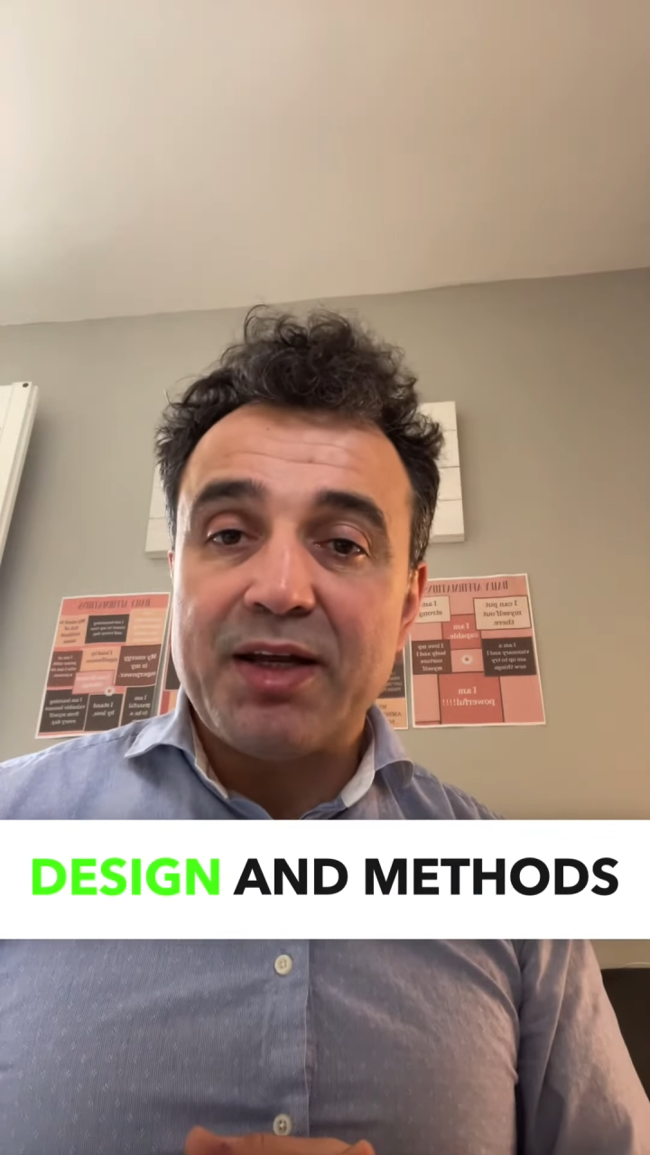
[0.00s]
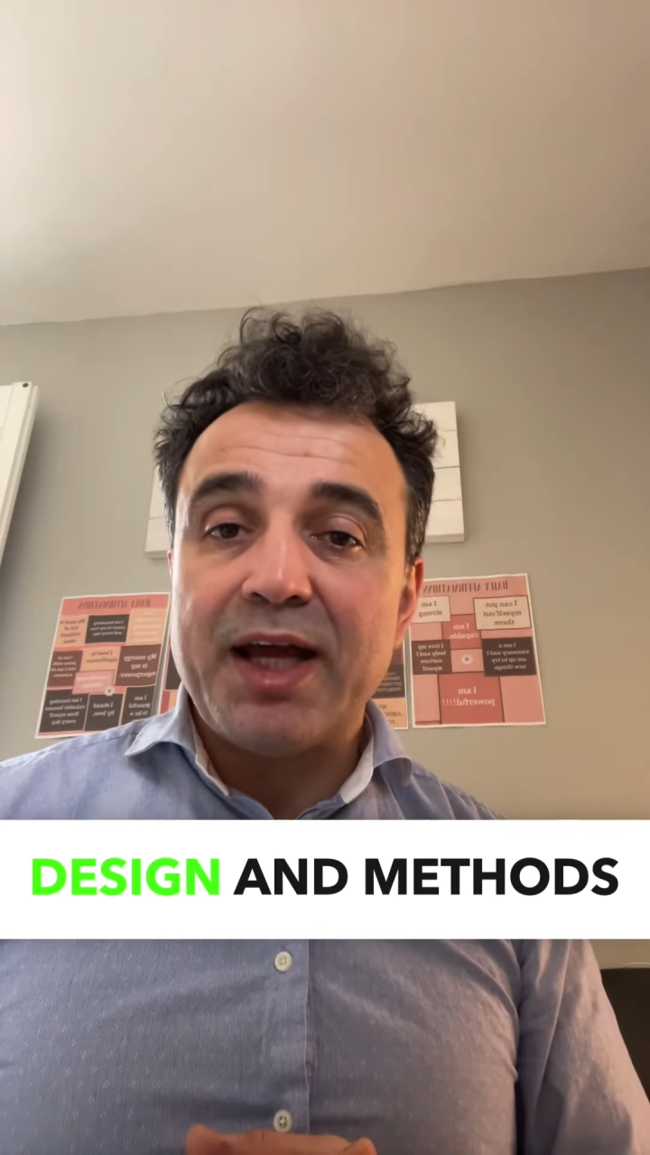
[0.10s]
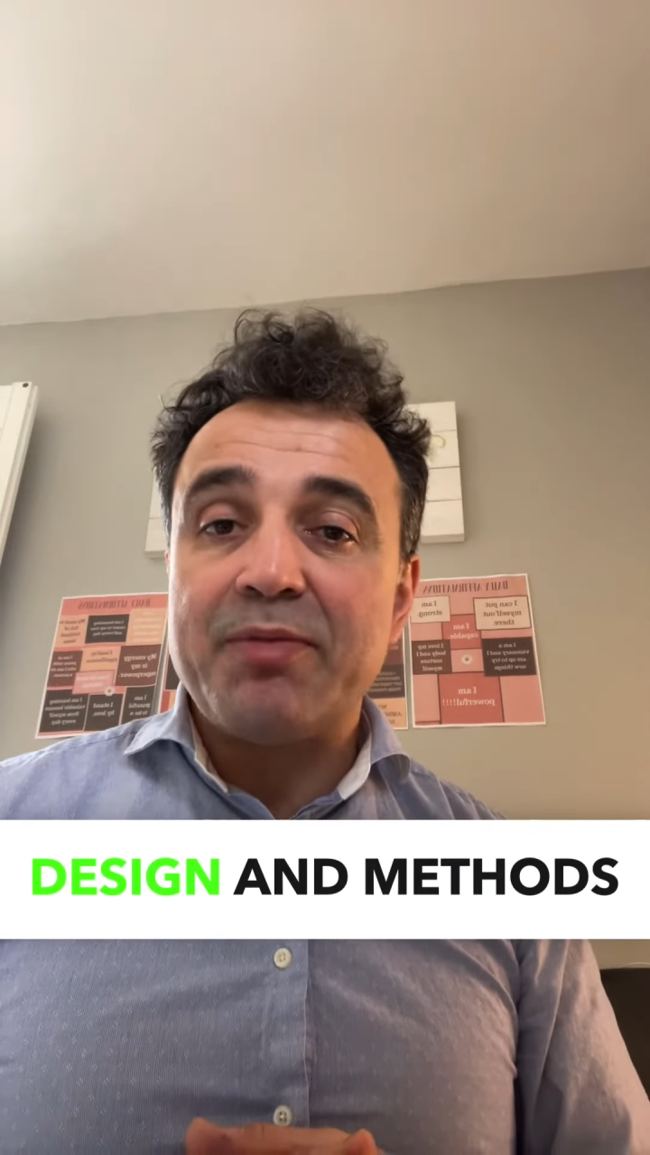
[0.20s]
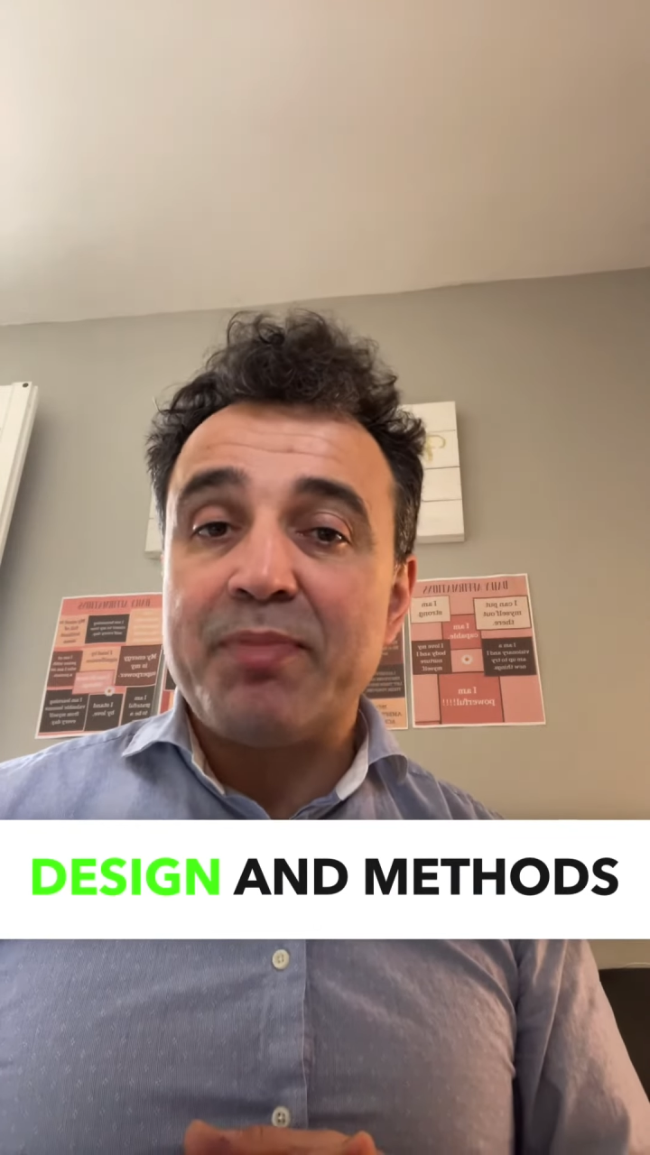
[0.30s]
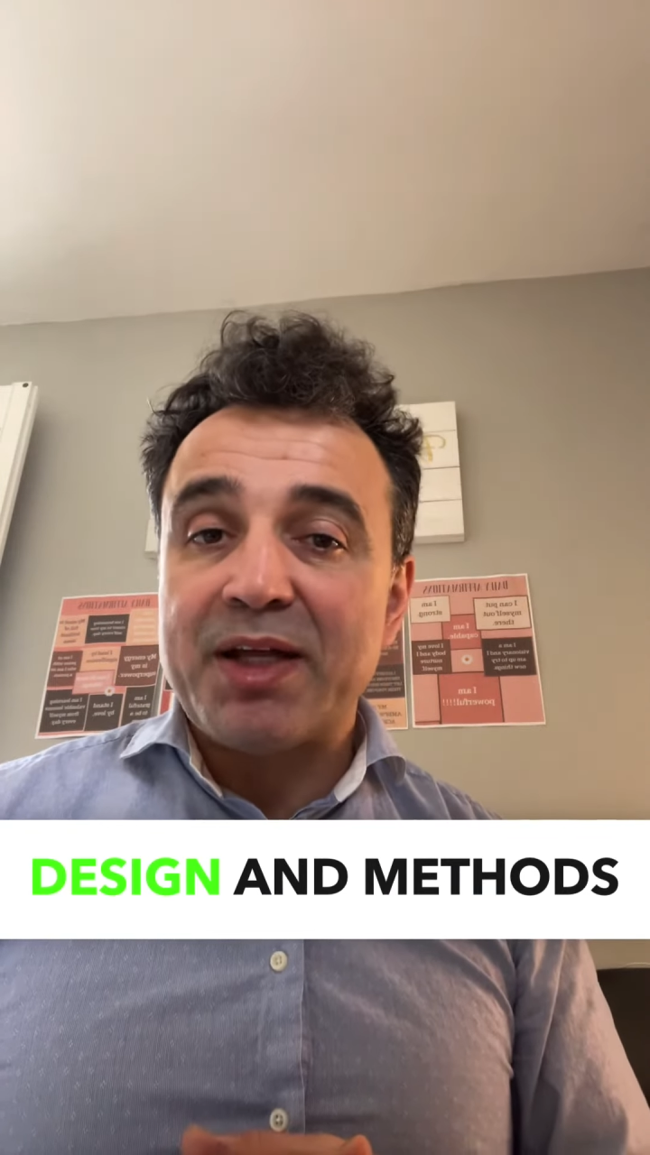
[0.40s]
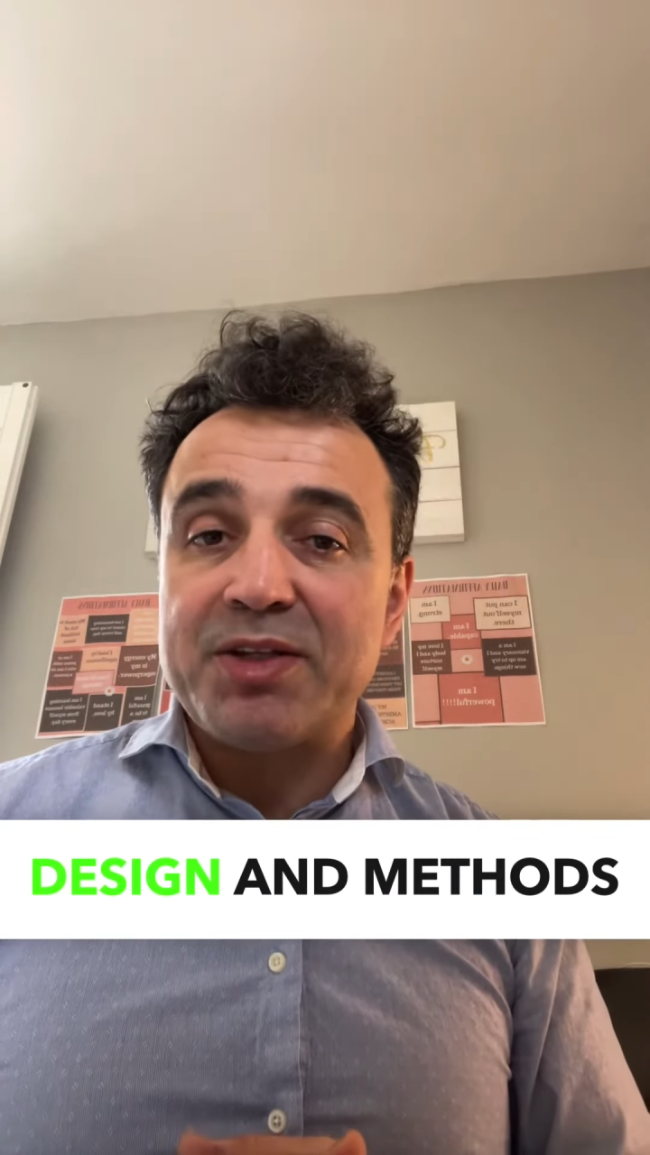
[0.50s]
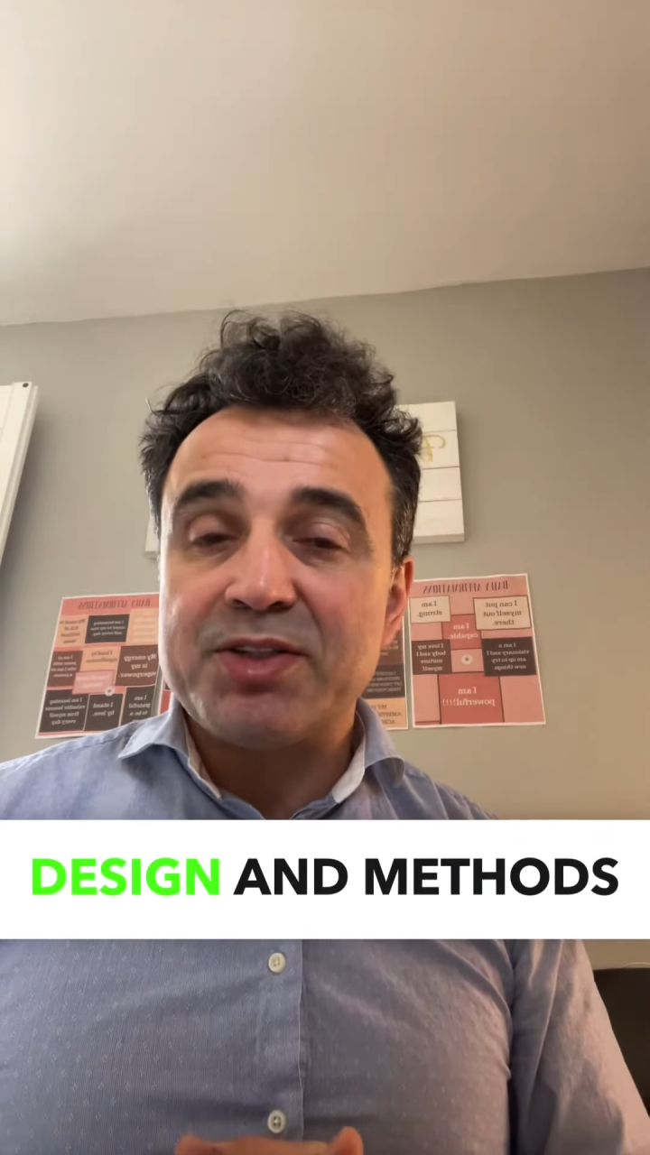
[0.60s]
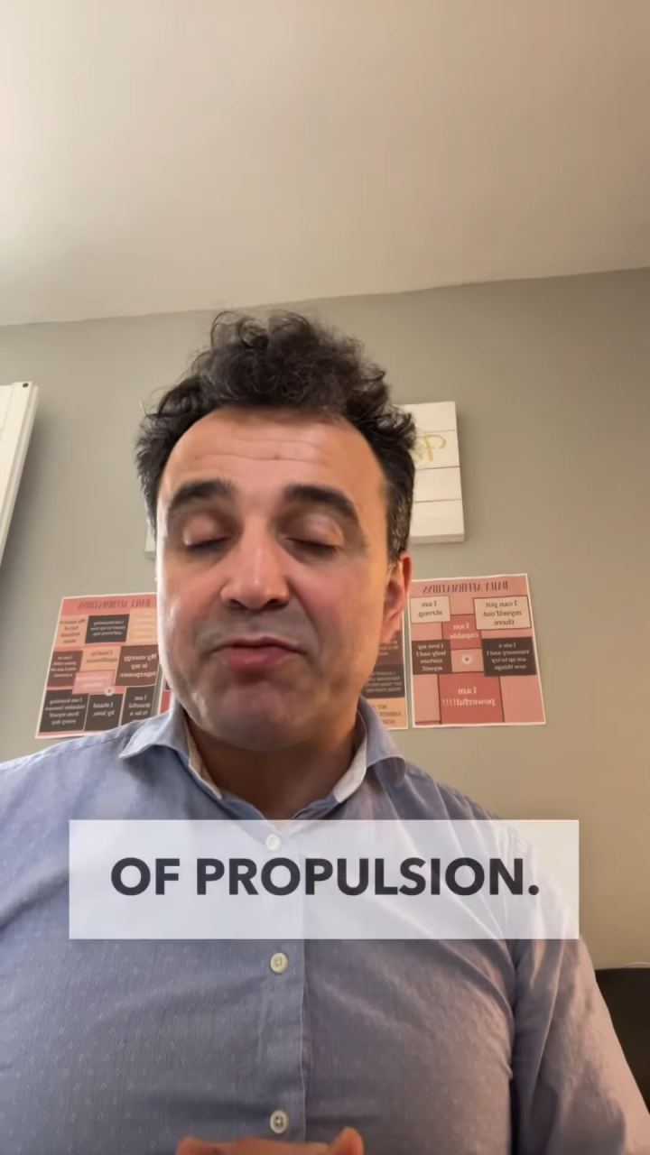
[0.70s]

and methods